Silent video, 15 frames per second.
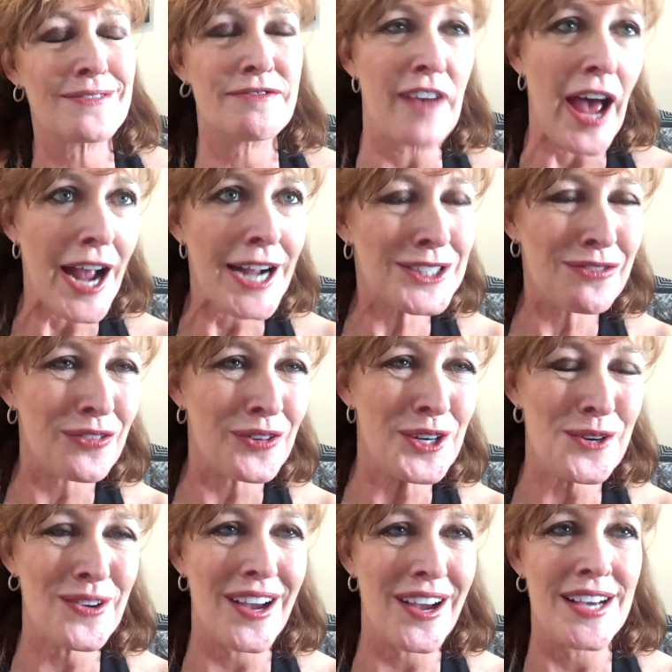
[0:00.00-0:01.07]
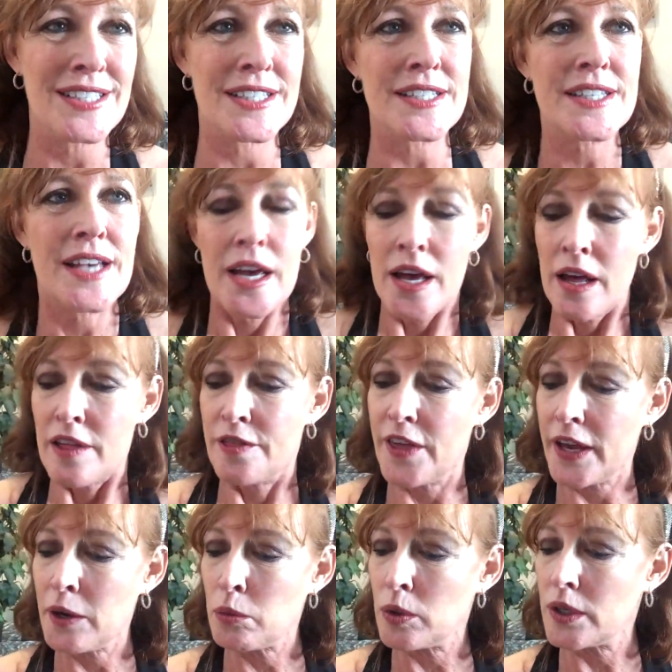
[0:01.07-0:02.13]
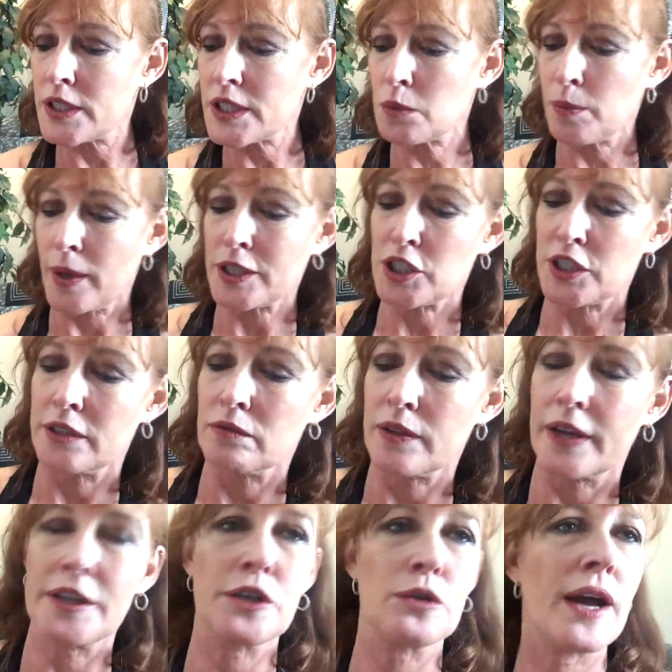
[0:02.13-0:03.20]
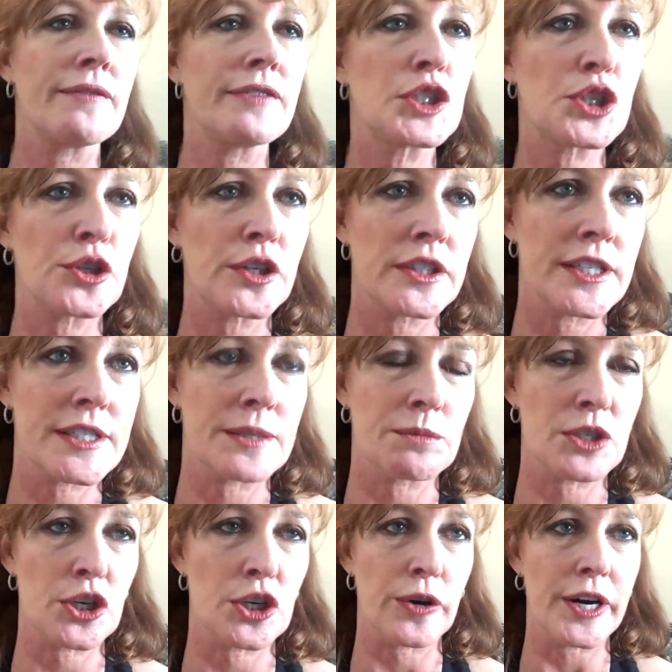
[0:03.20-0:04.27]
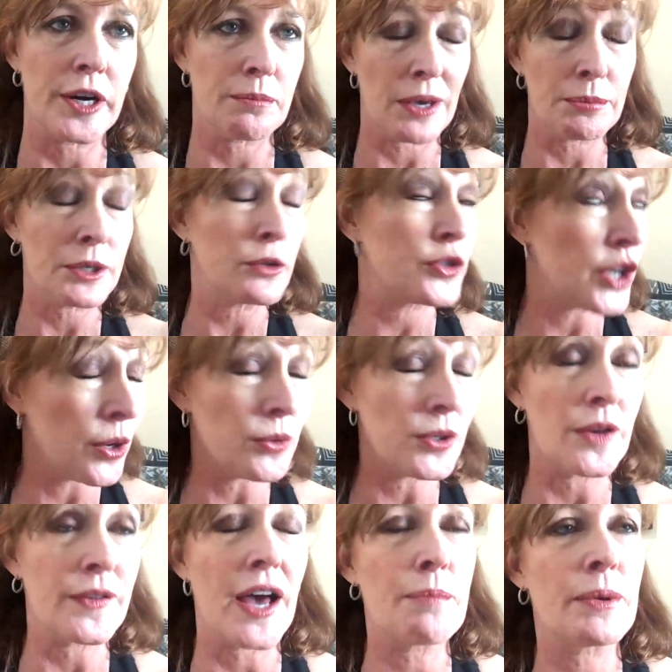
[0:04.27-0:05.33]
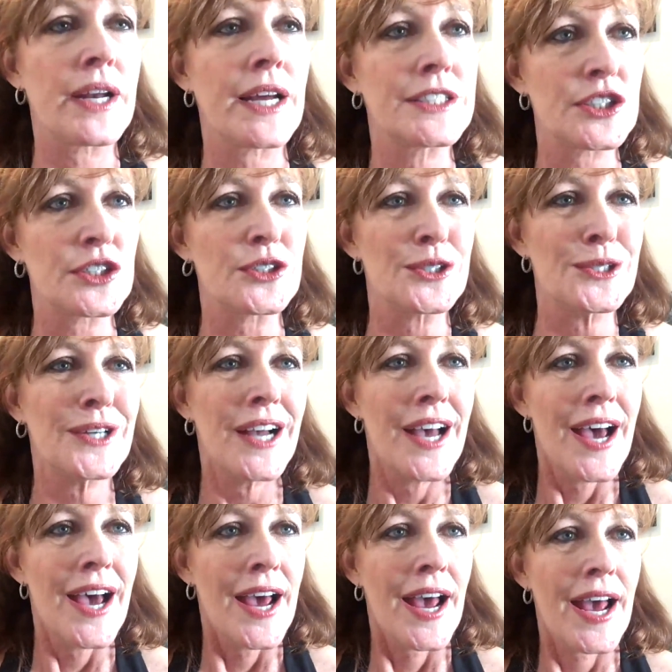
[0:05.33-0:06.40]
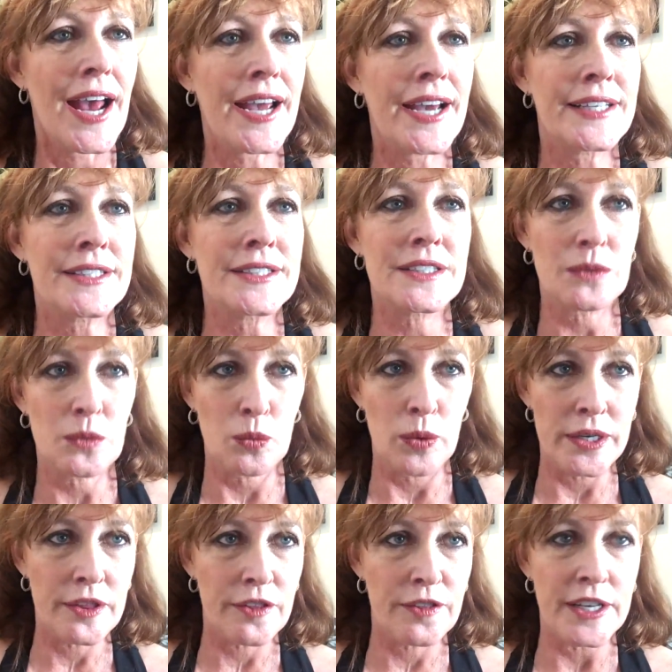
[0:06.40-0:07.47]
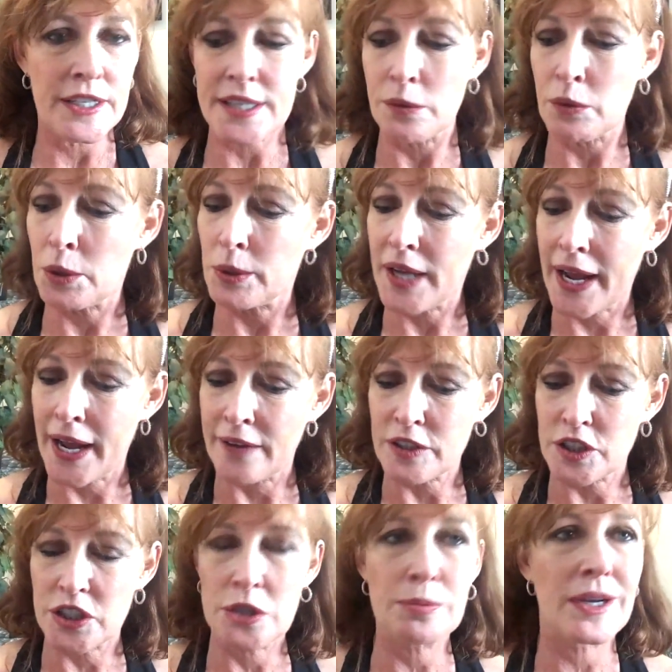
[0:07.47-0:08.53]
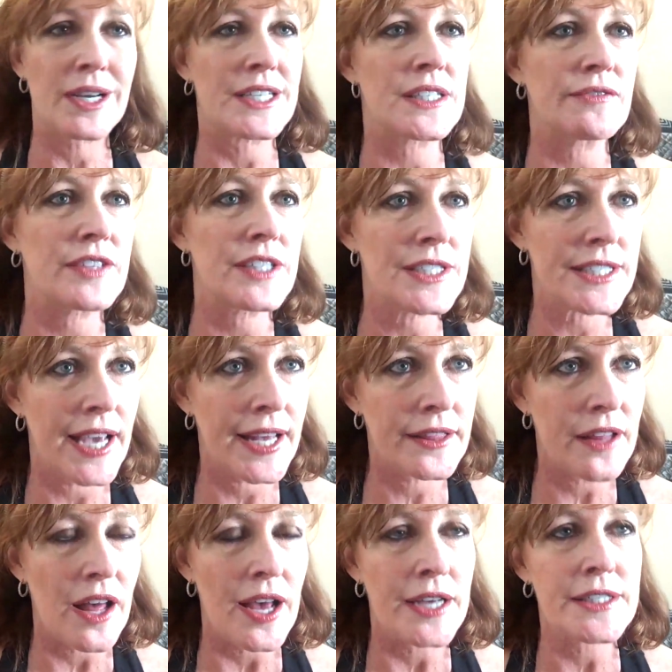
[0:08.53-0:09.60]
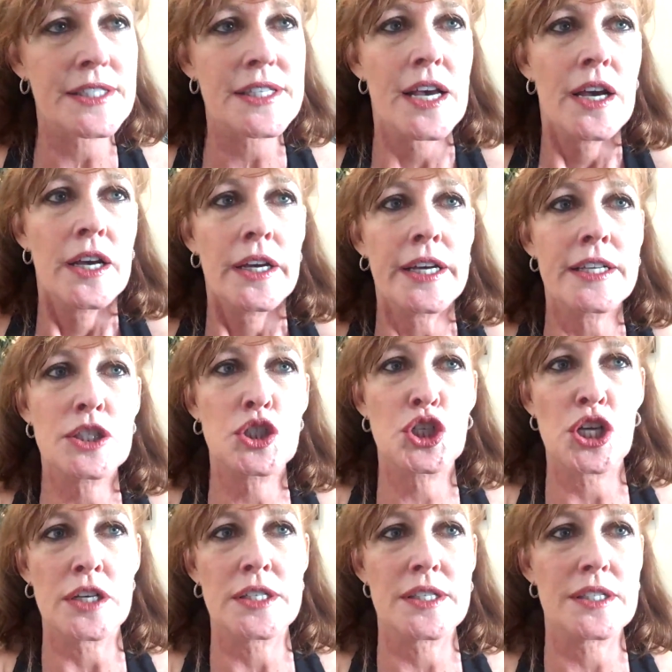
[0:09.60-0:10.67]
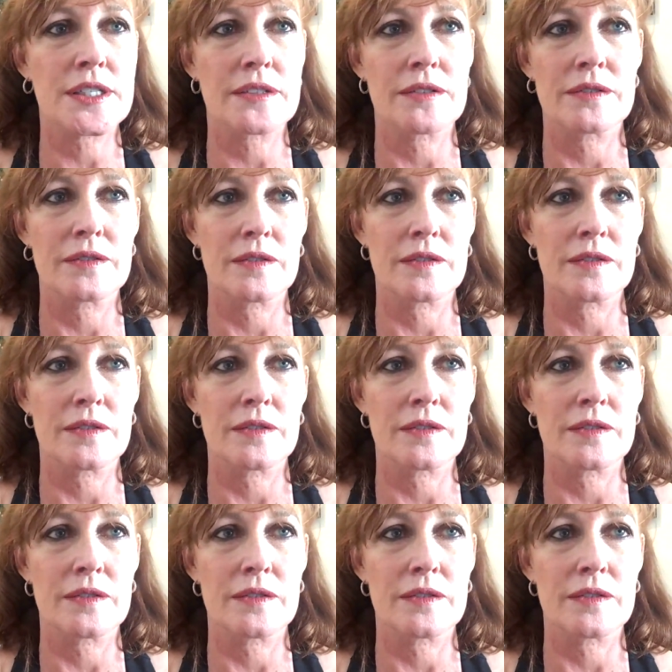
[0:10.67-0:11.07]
fun fact for you guys, is they will, especially like, I have a journalism degree, or maybe you don't know that, but I do. And one of the things that we would have to do because of the deadlines is just